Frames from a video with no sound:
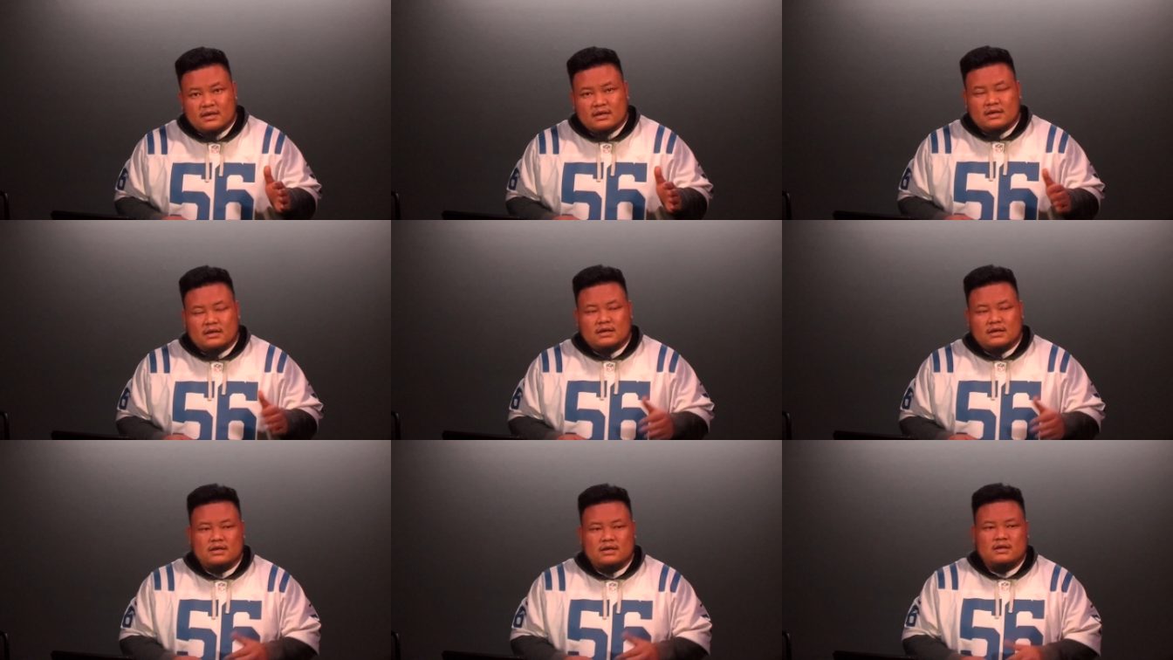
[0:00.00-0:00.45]

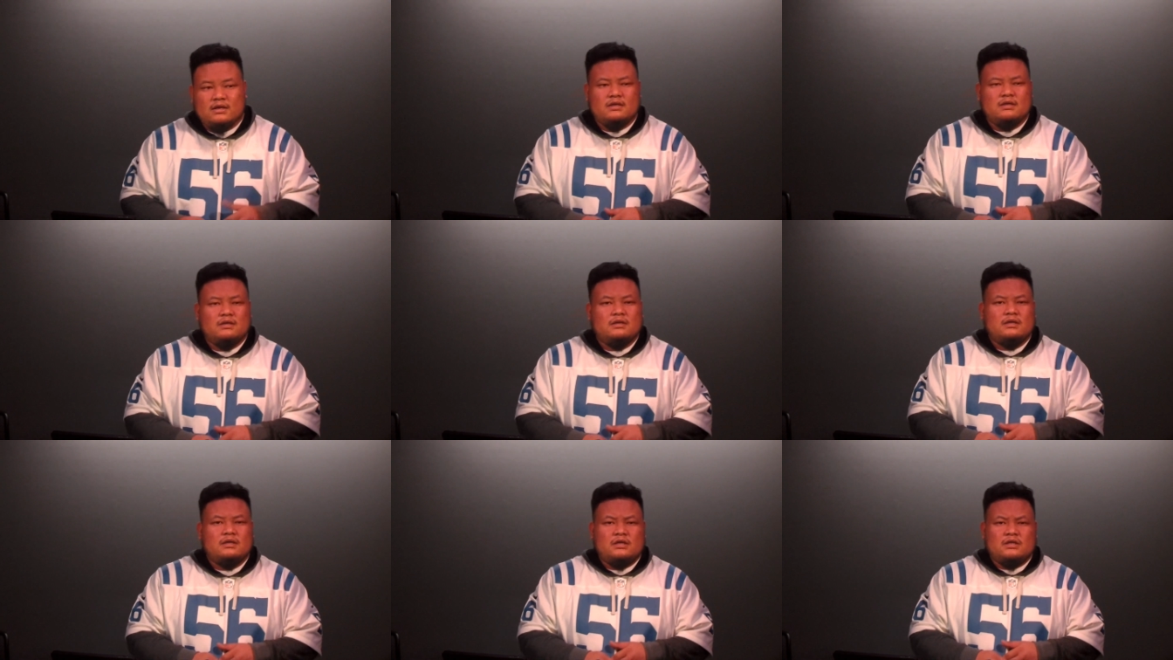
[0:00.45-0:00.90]
And
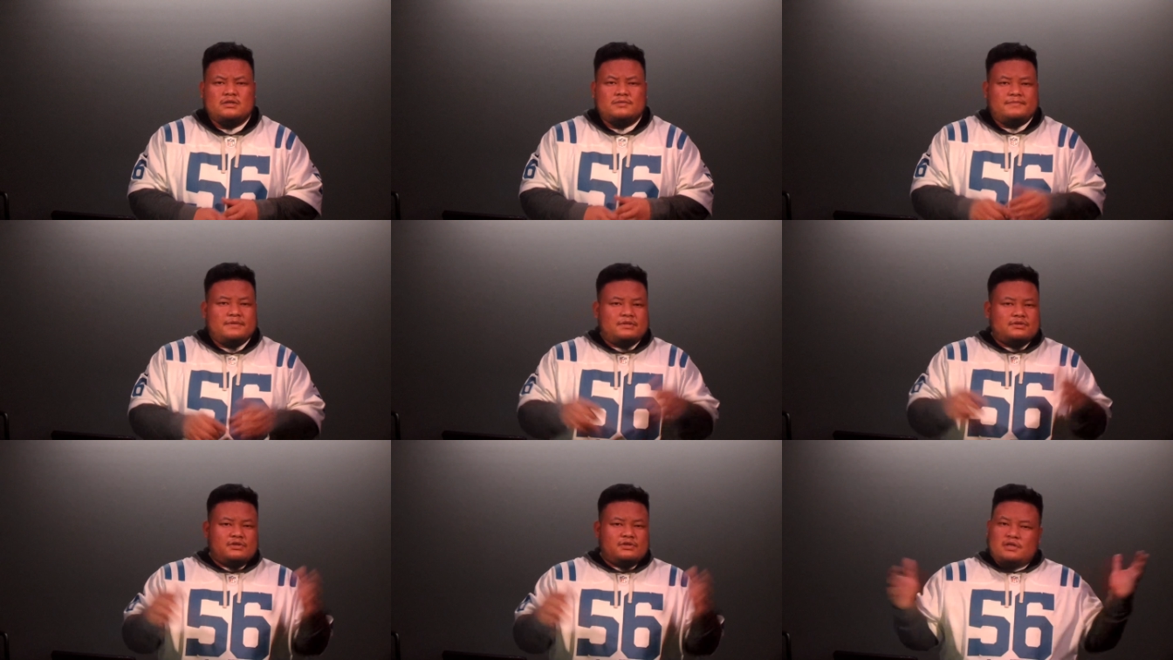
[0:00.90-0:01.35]

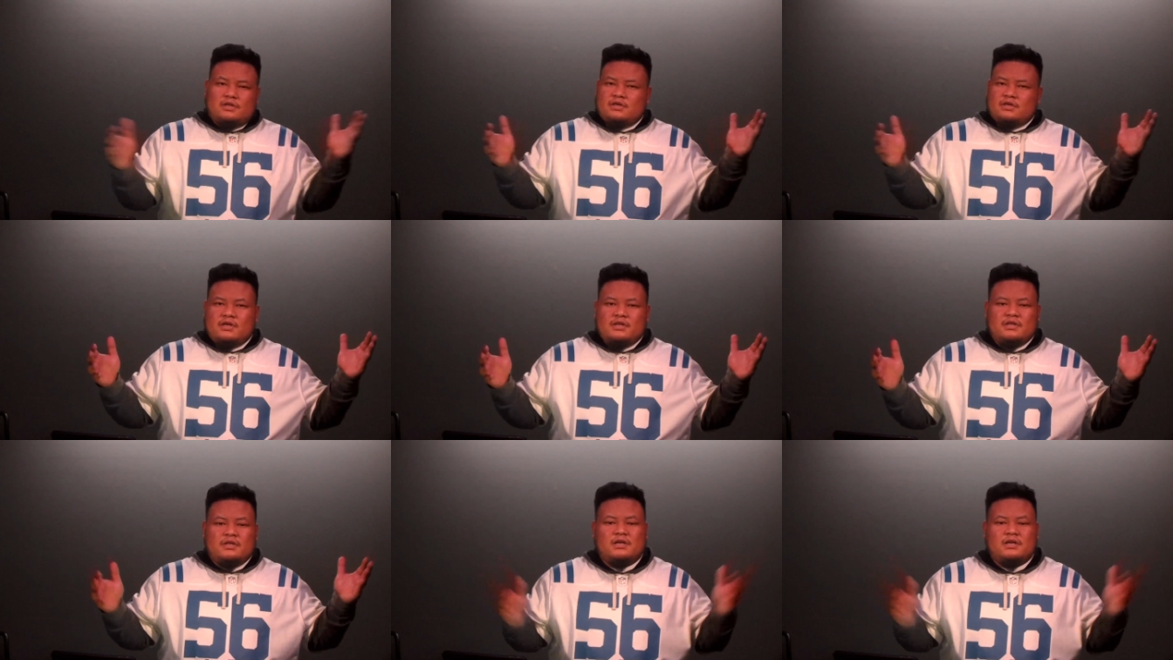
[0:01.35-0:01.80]
especially
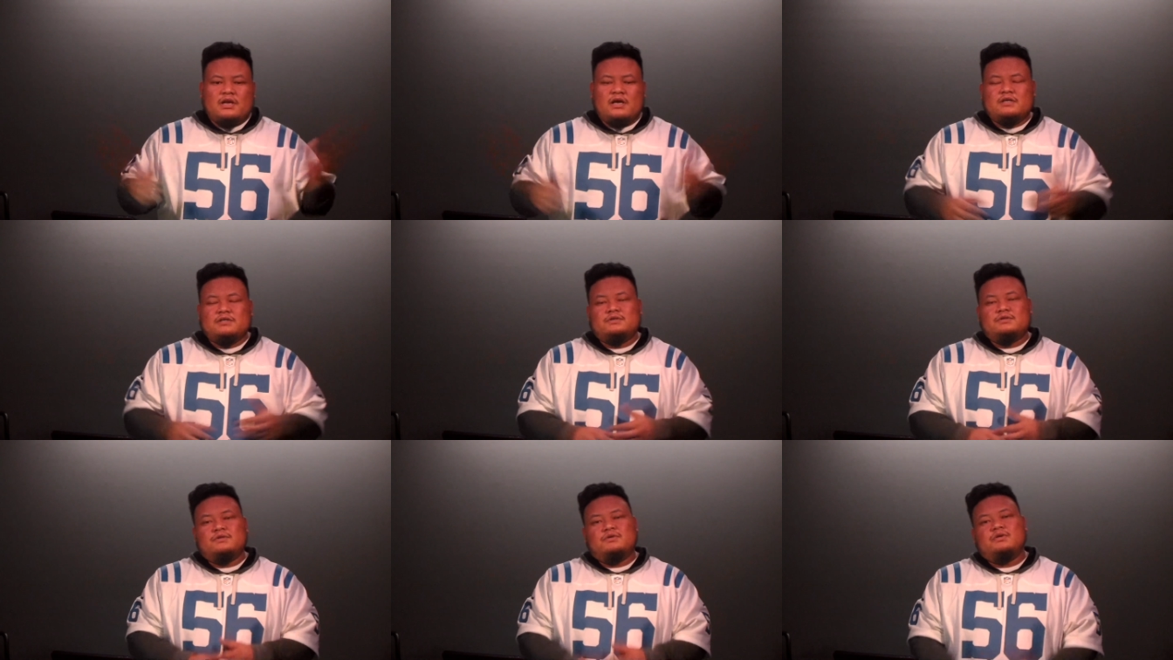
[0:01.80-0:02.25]
in the
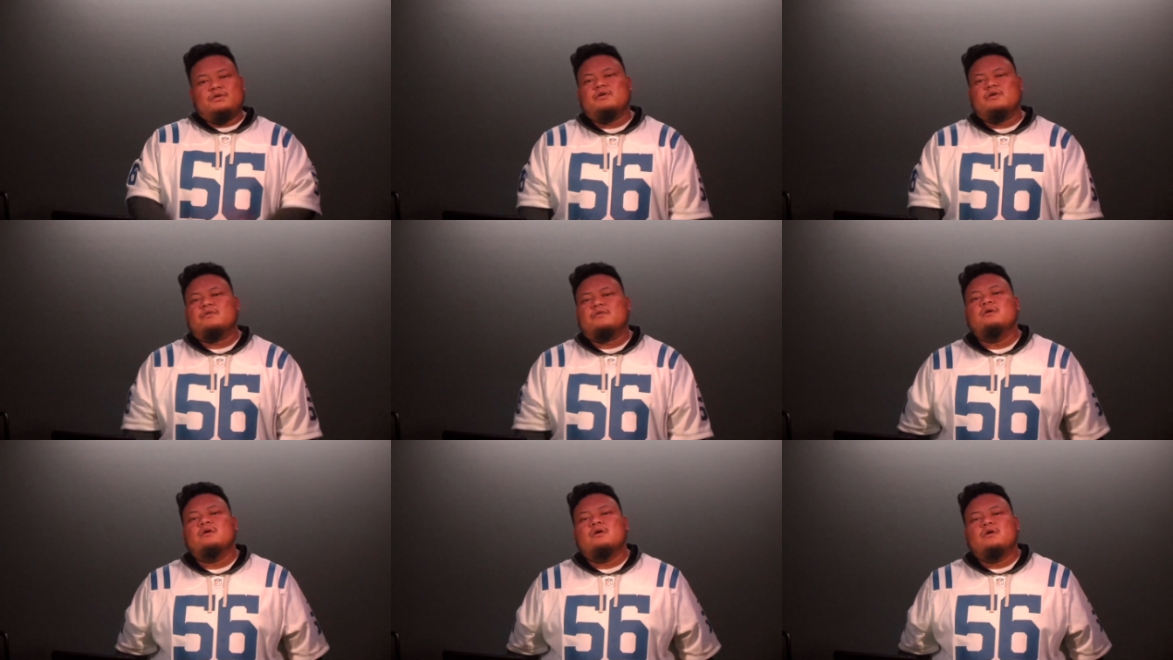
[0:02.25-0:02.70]
last 2
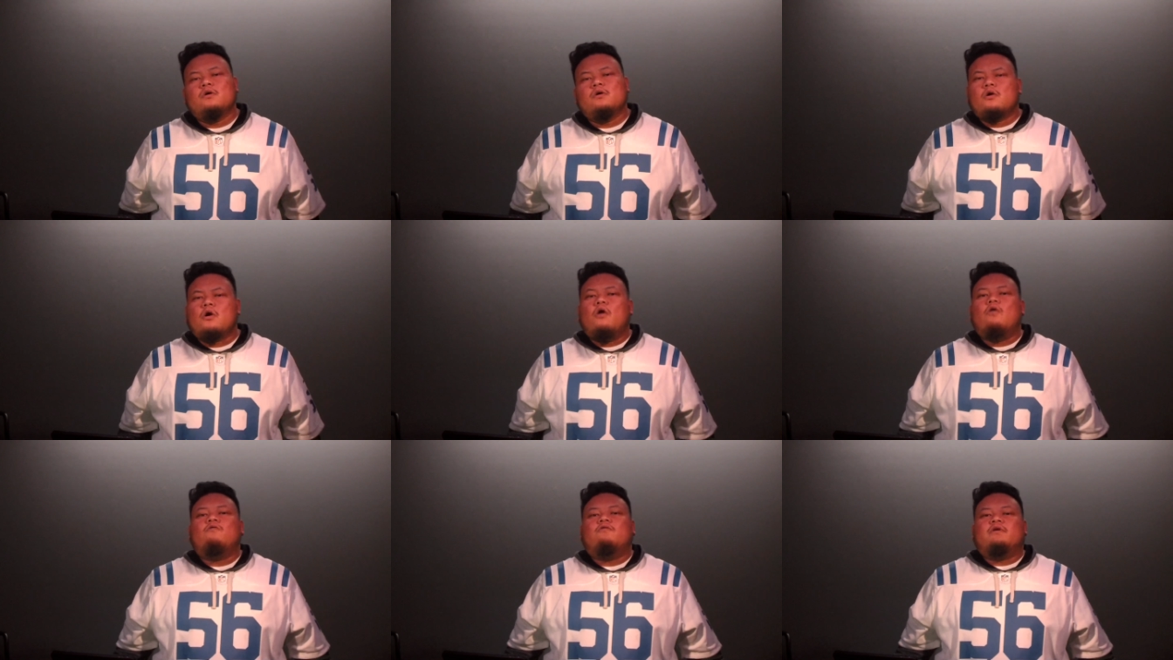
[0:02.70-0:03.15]
years,
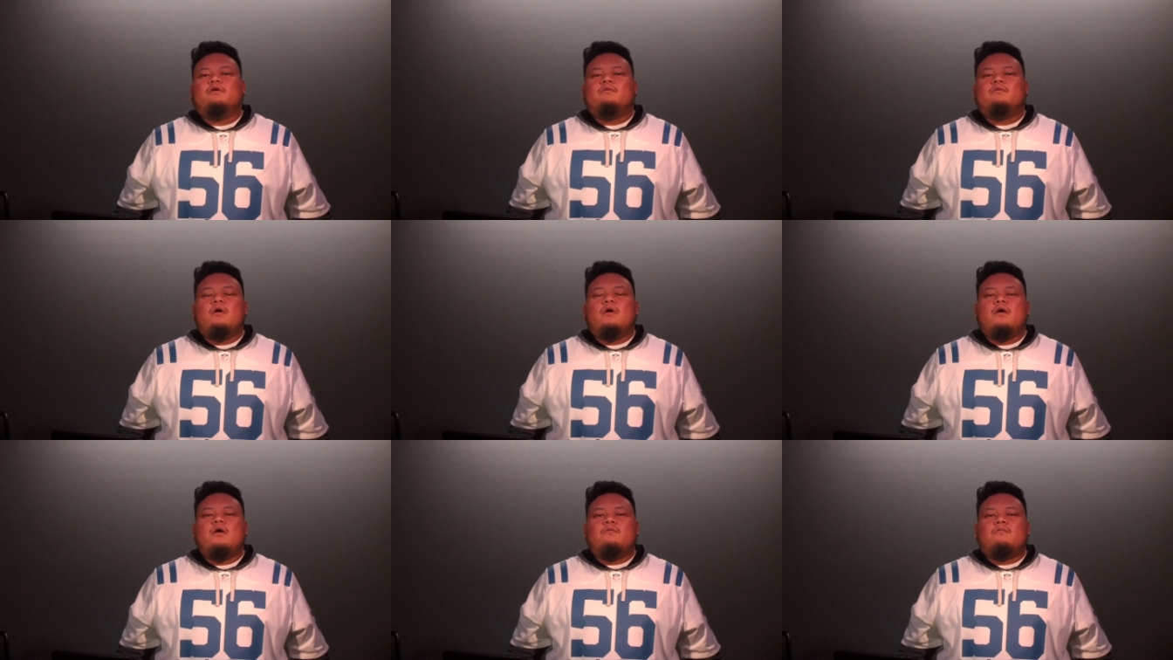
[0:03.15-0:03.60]
COVID,
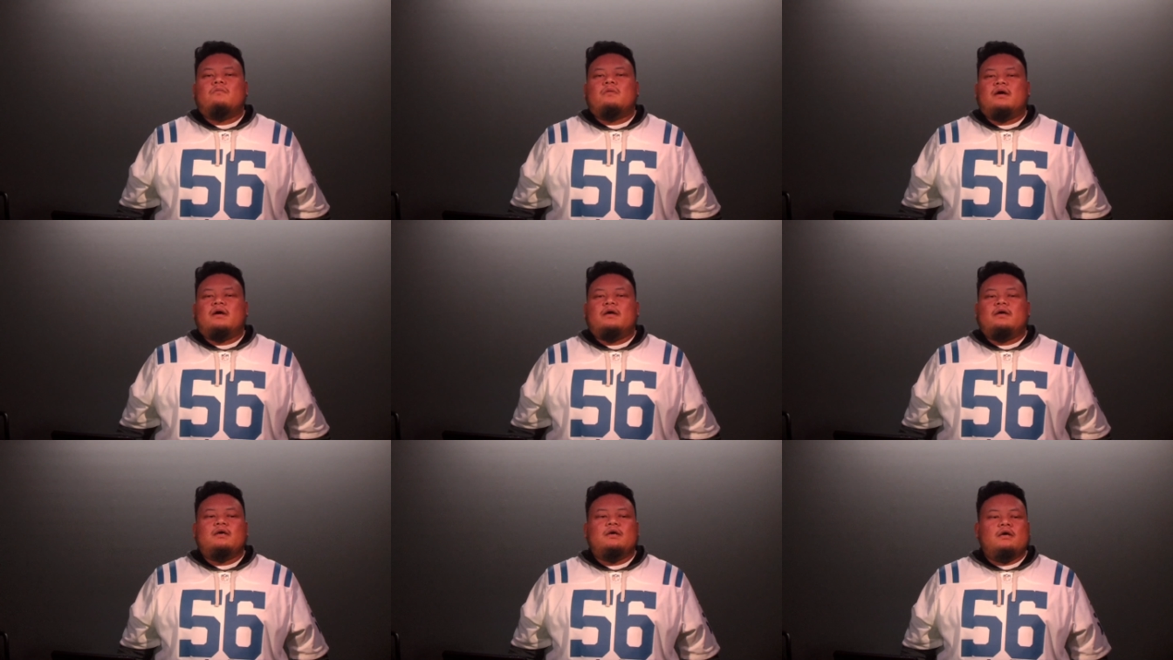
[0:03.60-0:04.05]

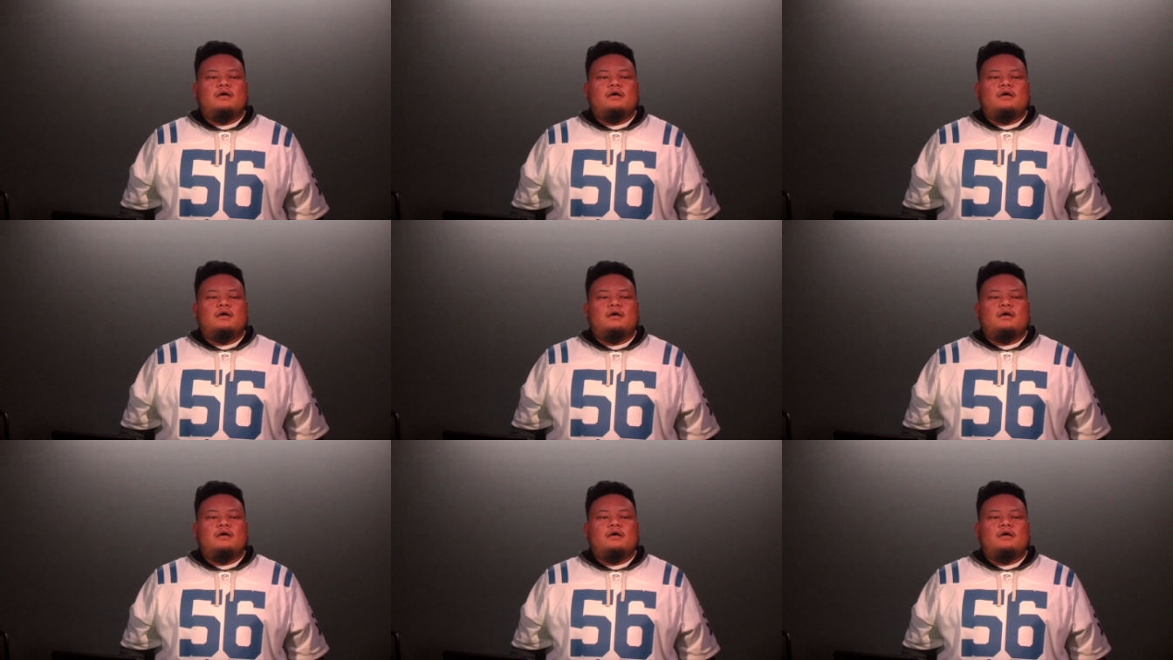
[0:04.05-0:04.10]
right?